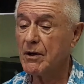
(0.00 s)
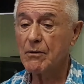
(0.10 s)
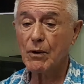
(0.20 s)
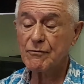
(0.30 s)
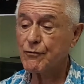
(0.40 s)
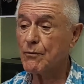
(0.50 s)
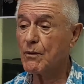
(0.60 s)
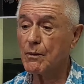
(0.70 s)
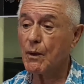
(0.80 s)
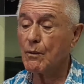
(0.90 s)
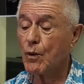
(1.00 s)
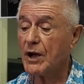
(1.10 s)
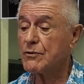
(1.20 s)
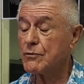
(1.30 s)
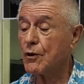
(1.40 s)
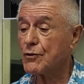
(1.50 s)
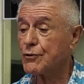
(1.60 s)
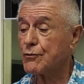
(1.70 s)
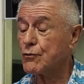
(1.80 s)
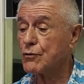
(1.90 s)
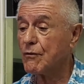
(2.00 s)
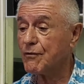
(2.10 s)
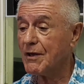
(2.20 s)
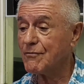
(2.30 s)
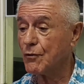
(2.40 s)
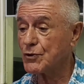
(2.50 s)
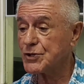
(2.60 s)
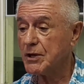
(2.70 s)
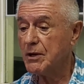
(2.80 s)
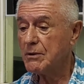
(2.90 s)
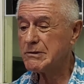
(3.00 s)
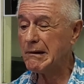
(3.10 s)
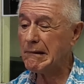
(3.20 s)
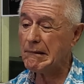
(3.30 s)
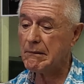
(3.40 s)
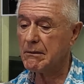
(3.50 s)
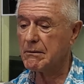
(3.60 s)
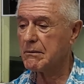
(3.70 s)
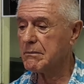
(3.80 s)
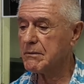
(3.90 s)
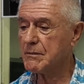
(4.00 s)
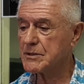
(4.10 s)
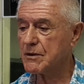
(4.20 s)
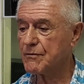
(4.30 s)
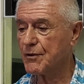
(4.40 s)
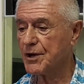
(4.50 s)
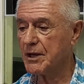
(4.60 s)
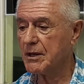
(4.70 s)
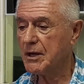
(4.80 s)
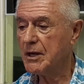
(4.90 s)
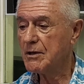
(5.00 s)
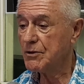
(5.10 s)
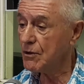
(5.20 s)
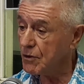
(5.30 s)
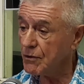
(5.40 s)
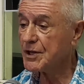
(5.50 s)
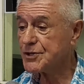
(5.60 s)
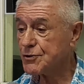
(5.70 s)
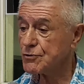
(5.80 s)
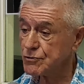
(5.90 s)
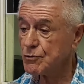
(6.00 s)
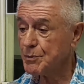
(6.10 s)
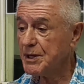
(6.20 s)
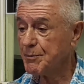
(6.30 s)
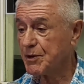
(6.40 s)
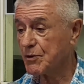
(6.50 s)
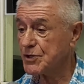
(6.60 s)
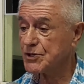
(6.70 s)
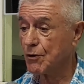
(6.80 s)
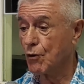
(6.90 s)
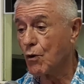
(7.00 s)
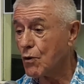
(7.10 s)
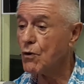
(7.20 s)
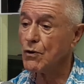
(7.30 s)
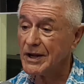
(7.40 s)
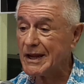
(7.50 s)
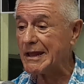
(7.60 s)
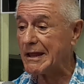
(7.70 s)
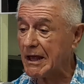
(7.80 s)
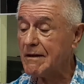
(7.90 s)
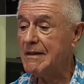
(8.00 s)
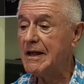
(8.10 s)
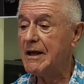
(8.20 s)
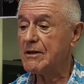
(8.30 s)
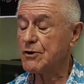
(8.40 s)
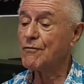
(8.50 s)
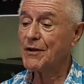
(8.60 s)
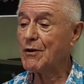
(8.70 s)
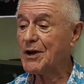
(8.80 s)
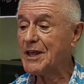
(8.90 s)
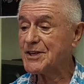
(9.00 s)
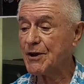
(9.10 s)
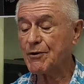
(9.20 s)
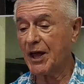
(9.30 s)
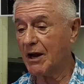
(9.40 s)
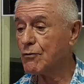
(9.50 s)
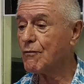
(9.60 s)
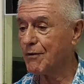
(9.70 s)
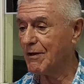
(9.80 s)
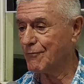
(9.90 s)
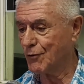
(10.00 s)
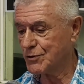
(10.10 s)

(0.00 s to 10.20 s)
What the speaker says: why you don't do the flying fox?" So I was not very. No, that should be because it's a local. Yeah. So finally, say, "Okay, I'll do flying fox."